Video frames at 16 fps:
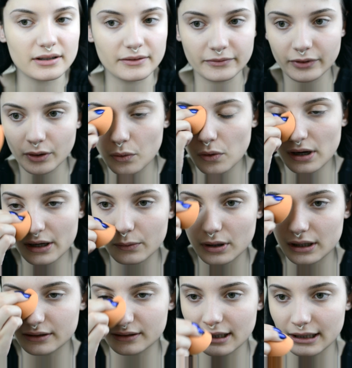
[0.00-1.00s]
them for quite a
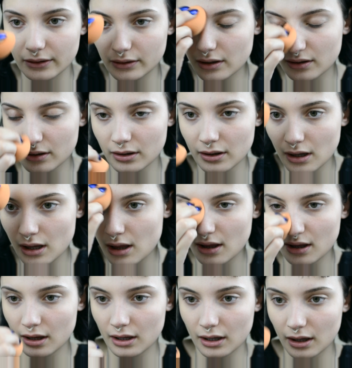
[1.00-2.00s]
while now
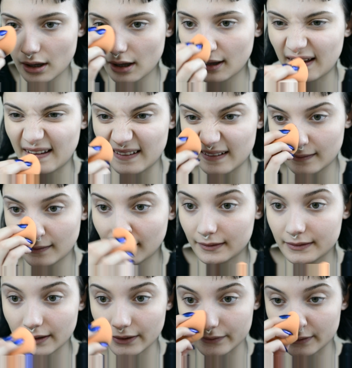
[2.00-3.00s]
and I
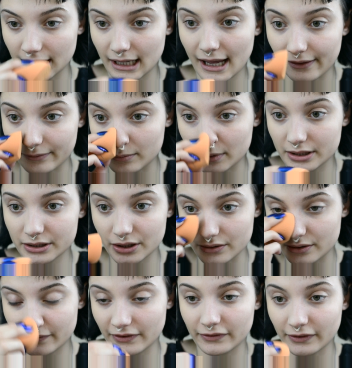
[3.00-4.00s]
don't really have much
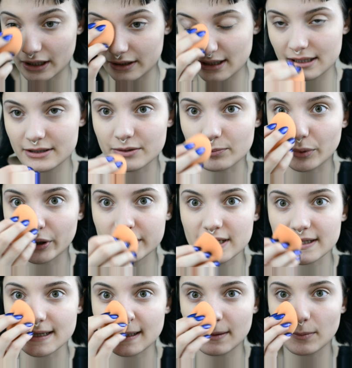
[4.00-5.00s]
use for foundation
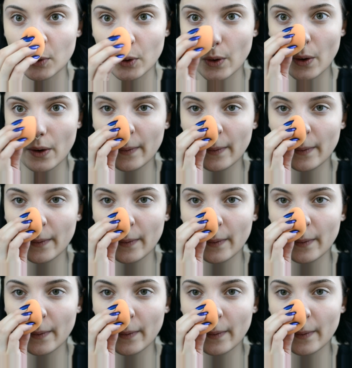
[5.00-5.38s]
brushes anymore.